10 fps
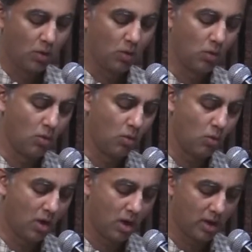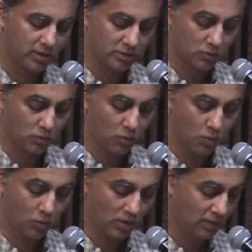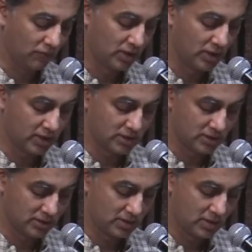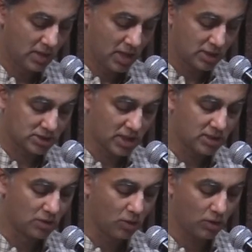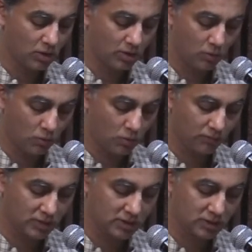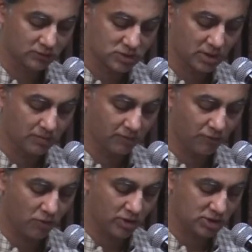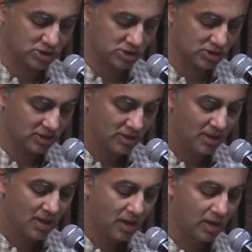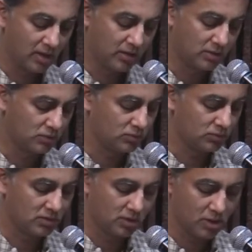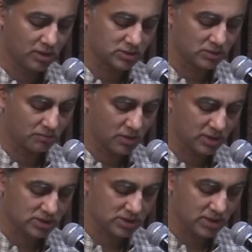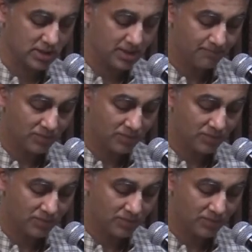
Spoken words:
"Who are you, O lovely lady, residing all alone within this terrible forest? Are you the goddess of modesty?